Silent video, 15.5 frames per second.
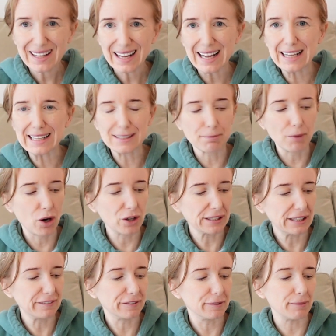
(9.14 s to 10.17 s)
It's
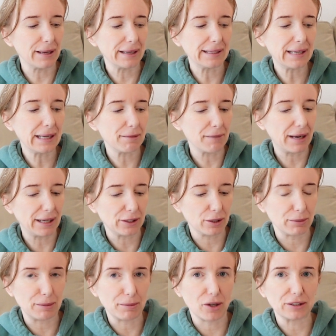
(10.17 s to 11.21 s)
morning for me, it might not
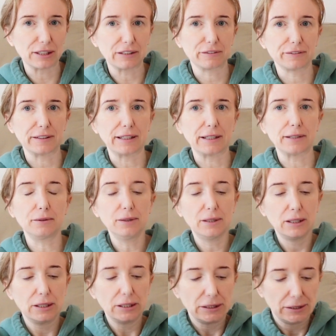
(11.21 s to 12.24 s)
be morning for you,
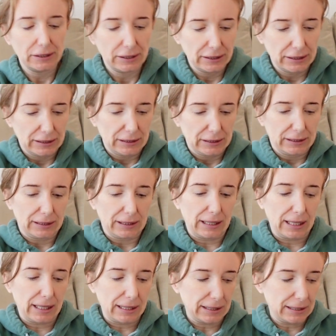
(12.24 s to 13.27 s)

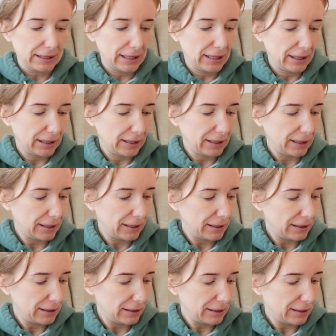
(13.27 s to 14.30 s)
and
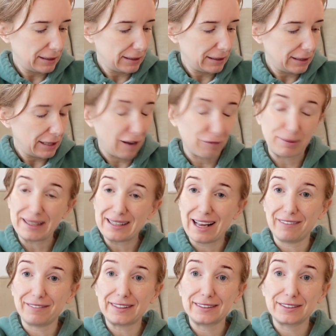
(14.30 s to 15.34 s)
I've been
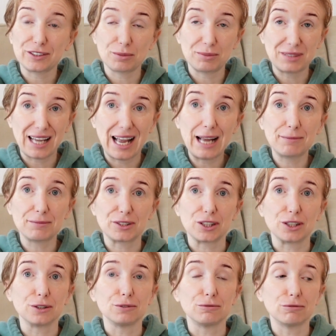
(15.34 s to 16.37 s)
having some time
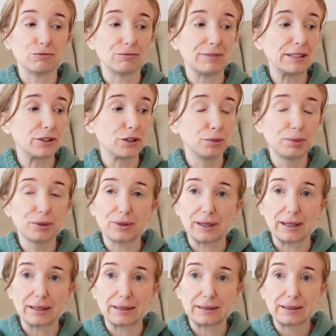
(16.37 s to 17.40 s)
to
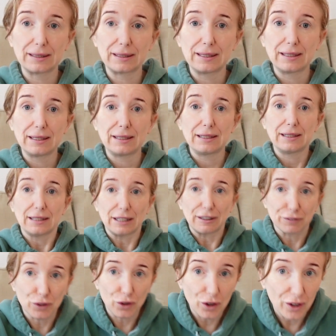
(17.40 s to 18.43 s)
recuperate.
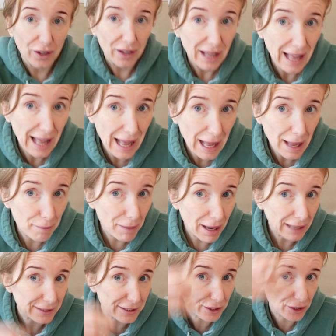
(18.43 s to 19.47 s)
I've got a hair
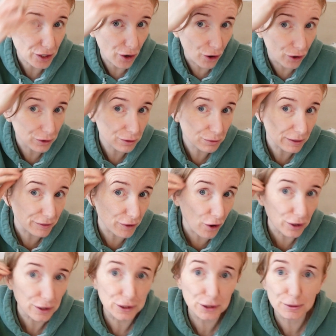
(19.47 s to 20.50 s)
mask on with
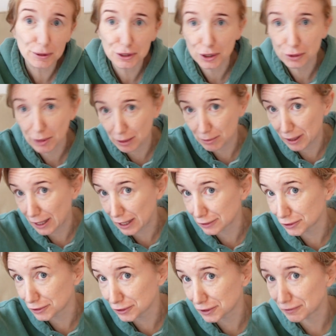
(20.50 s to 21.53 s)
oil, which is why my hair
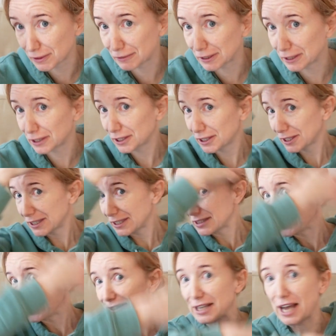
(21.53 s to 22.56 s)
looks a very
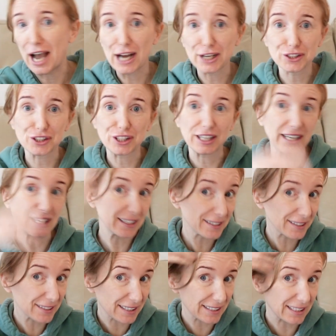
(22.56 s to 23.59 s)
dark shade
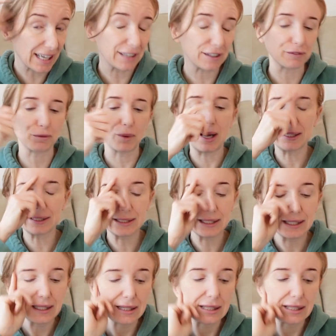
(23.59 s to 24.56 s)
because it's kind of wet.